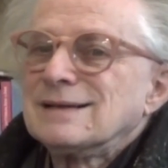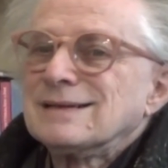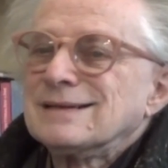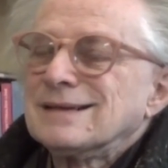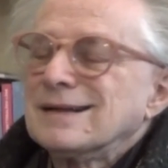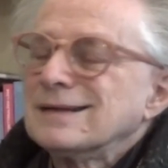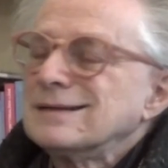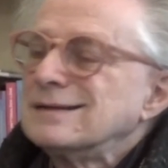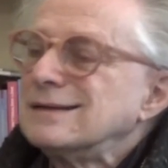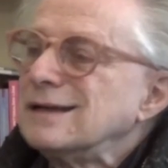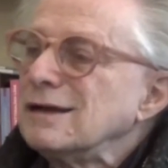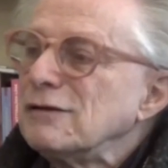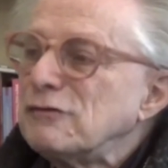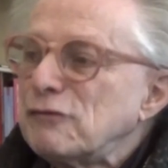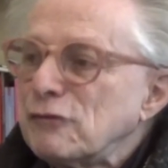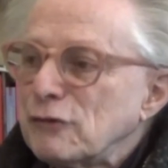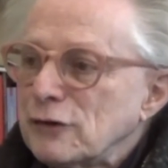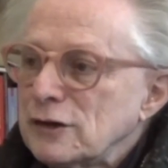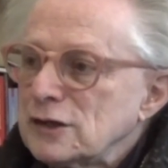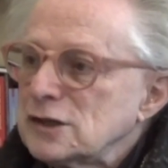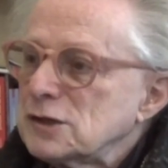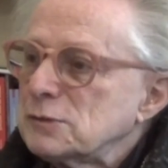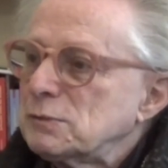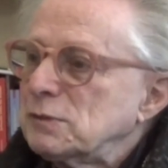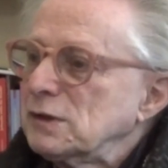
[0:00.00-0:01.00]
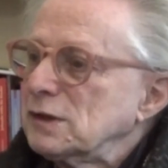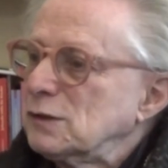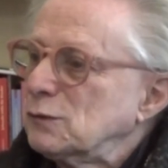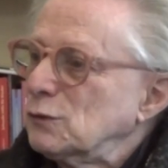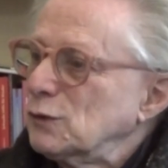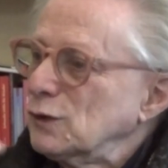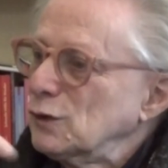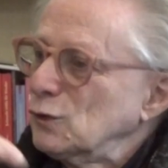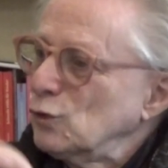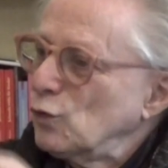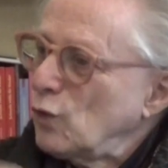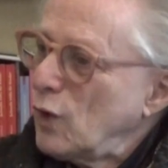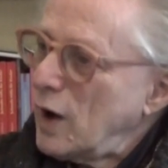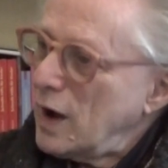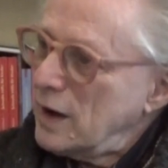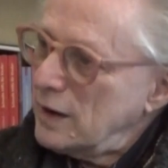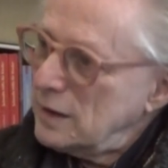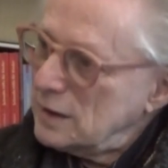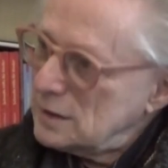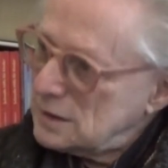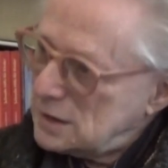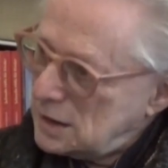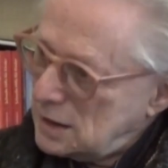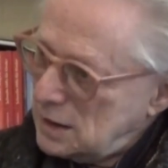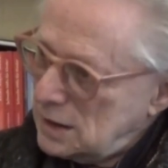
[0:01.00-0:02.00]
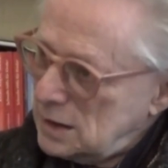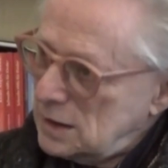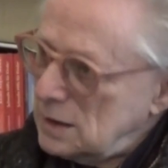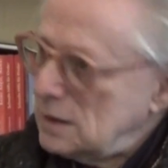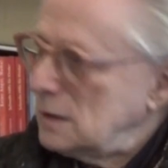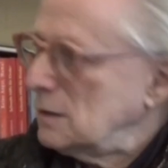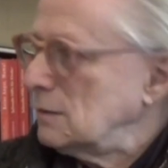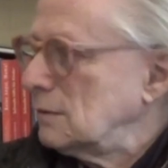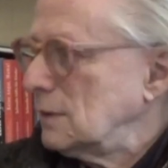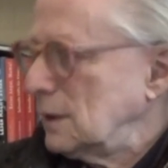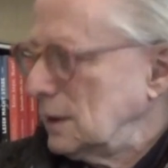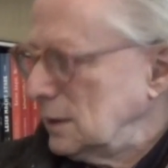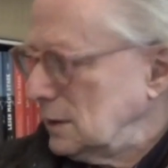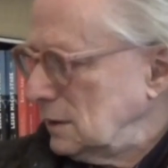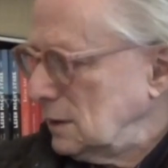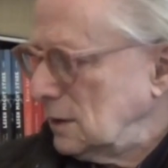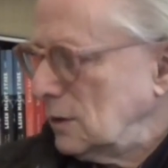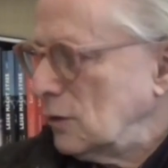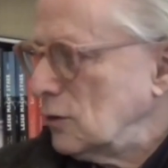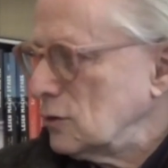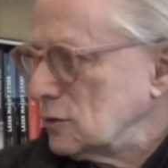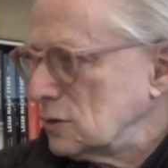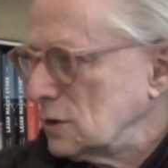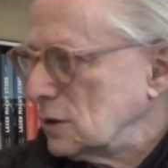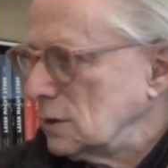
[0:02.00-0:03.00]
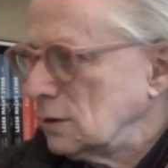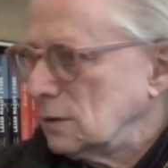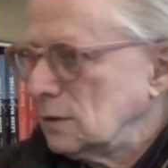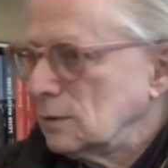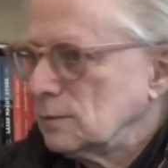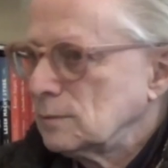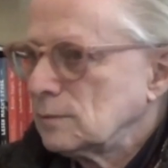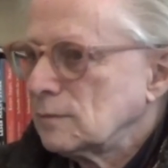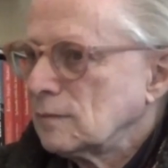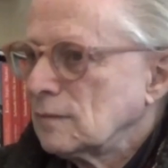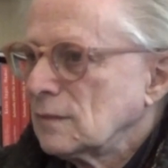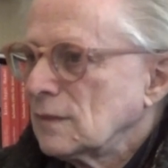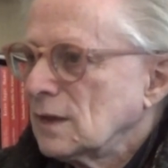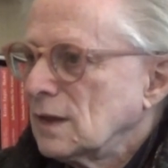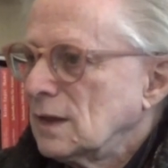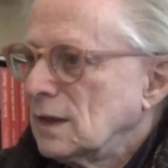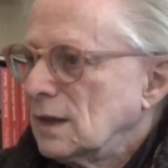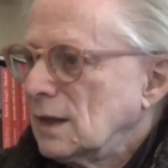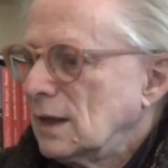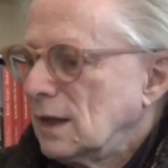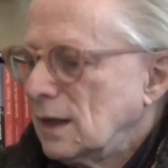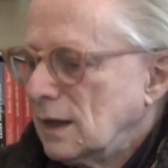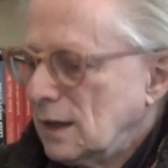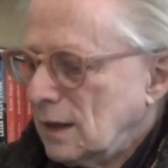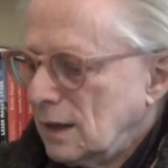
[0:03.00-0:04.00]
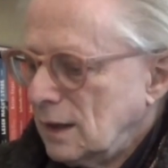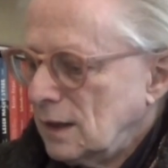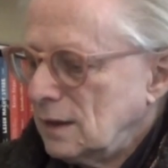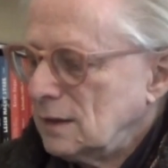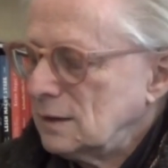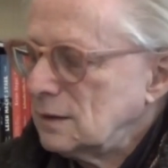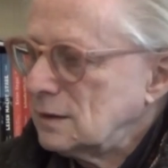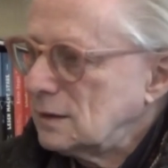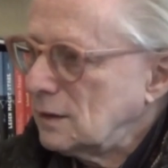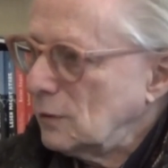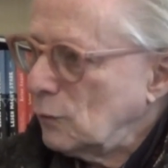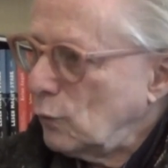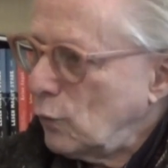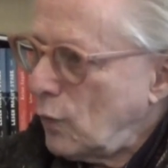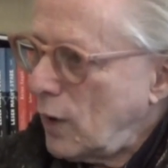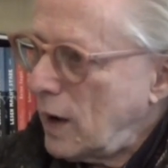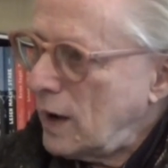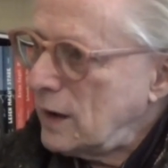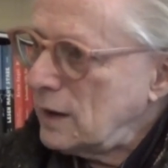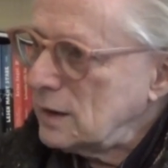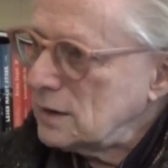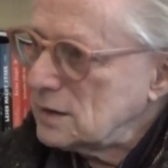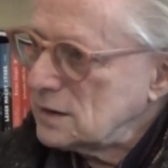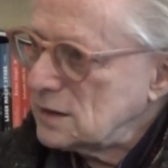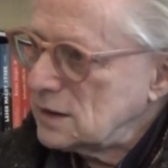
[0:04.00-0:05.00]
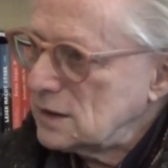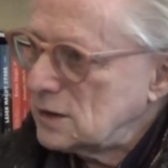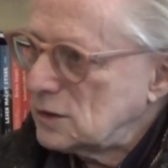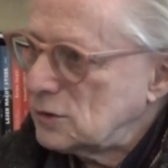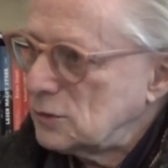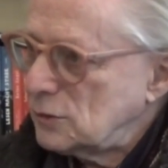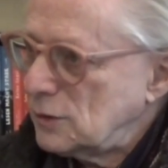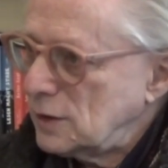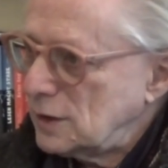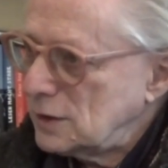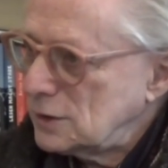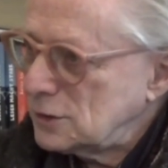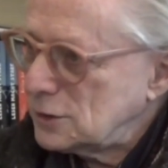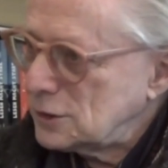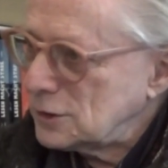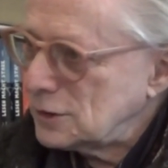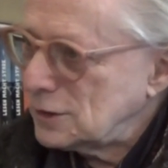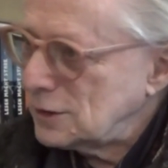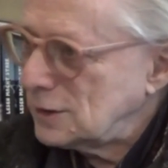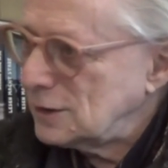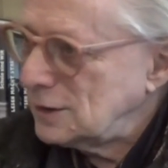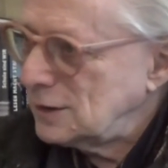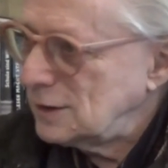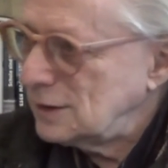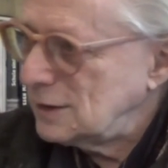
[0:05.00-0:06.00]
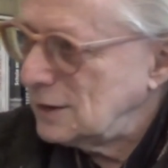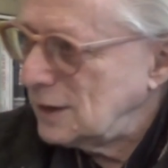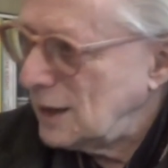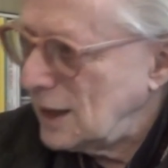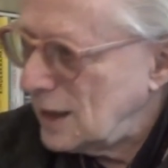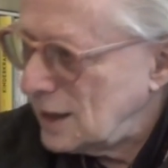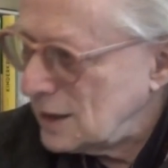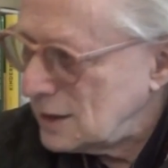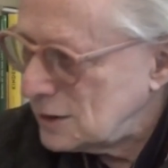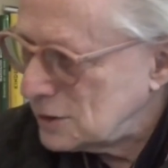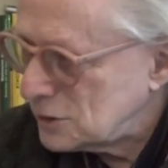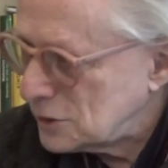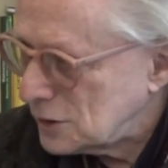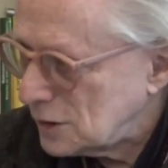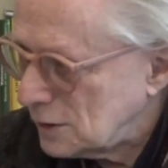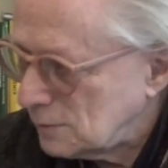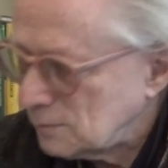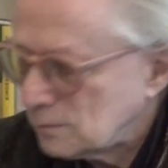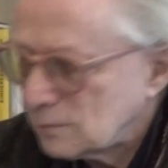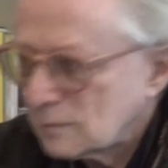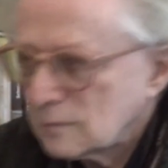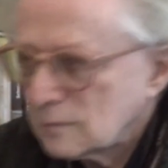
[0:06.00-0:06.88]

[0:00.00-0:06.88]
The difference between wires here or in Oslo and the wire situation in Asia,